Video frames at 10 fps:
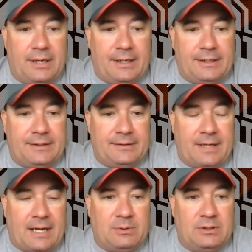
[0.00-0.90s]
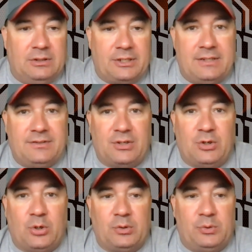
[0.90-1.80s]
I would look into
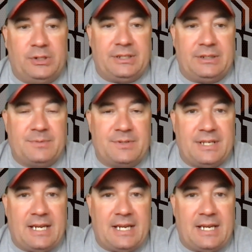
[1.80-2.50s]
Court Williams